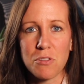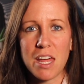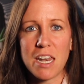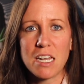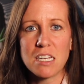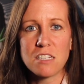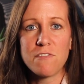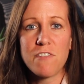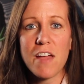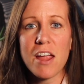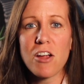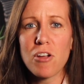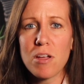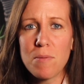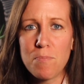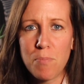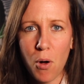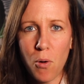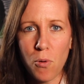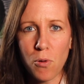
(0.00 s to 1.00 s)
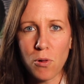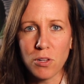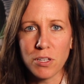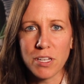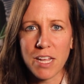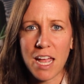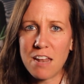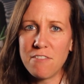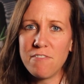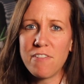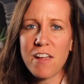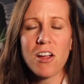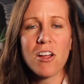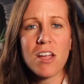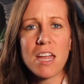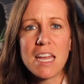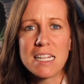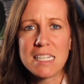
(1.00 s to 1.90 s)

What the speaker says: that is very bold and very